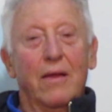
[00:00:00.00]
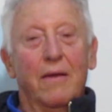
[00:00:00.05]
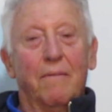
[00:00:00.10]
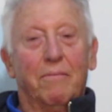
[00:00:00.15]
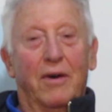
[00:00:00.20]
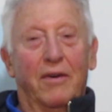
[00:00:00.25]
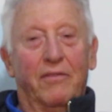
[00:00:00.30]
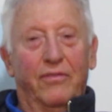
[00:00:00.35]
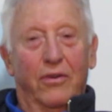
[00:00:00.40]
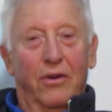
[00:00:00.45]

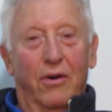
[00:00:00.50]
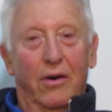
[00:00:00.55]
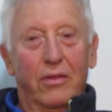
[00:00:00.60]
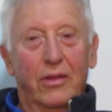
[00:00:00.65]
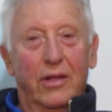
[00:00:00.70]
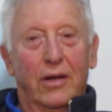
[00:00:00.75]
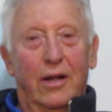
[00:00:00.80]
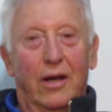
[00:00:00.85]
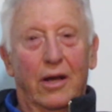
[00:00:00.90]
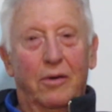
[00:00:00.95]
My
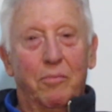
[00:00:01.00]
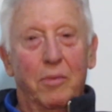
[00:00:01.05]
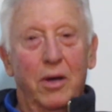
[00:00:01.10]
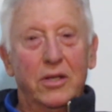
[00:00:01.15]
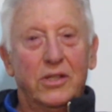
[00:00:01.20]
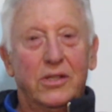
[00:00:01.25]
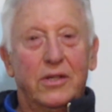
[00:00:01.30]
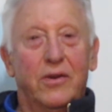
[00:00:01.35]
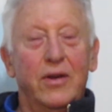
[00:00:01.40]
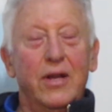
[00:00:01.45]
father, like
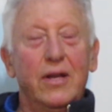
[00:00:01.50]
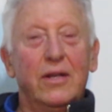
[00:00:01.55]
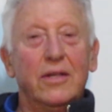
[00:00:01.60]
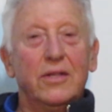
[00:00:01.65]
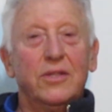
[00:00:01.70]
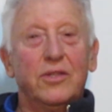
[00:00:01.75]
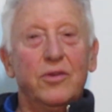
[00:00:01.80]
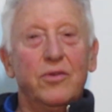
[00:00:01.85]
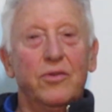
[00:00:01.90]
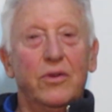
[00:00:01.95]
most
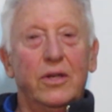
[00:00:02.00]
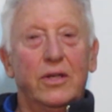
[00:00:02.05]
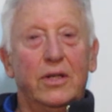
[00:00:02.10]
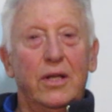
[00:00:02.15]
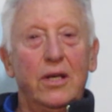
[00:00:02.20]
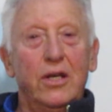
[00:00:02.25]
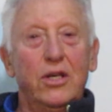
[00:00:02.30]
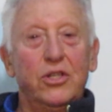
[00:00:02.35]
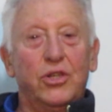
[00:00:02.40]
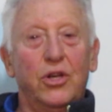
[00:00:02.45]
Greeners in
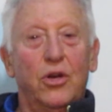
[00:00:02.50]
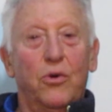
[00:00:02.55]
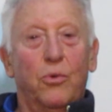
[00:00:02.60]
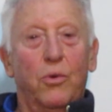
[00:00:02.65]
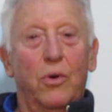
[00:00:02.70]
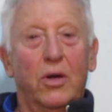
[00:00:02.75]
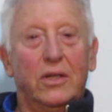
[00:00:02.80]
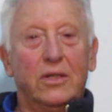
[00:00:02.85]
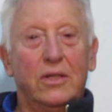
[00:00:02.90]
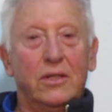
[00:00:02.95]
Rhodesia,
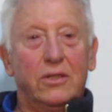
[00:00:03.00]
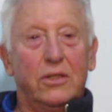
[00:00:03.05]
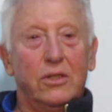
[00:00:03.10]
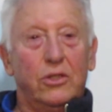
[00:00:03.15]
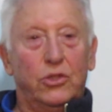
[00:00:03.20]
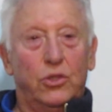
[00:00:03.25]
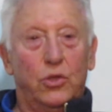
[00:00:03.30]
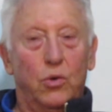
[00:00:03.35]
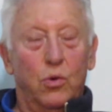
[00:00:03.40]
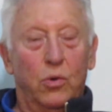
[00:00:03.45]
worked as a
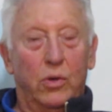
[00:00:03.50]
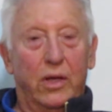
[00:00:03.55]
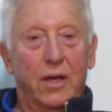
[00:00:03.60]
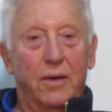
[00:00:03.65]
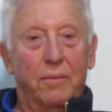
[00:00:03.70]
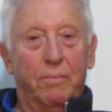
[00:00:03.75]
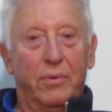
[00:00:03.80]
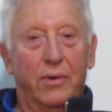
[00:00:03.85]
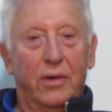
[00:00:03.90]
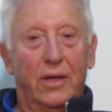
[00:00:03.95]

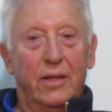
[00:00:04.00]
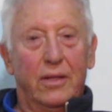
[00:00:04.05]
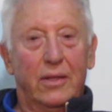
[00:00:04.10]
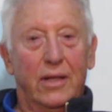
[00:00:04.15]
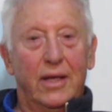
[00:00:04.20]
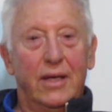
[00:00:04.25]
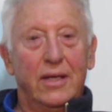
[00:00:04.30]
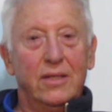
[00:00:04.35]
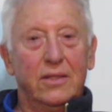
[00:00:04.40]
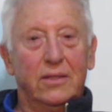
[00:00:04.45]
storekeeper in
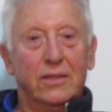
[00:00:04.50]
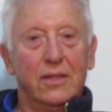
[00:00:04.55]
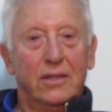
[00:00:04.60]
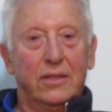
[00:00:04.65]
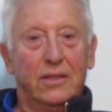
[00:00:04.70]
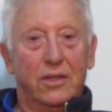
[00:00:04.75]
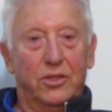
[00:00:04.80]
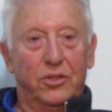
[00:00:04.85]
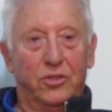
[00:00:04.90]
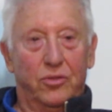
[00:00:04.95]
the eastern
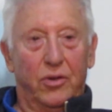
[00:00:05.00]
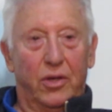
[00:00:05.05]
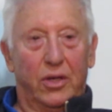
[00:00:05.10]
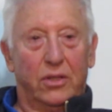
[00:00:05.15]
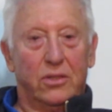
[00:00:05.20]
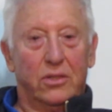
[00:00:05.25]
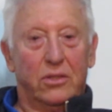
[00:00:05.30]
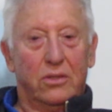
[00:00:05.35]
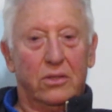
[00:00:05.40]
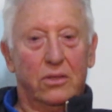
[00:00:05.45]

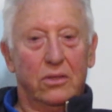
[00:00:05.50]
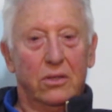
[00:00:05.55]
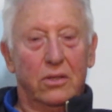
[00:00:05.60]
districts.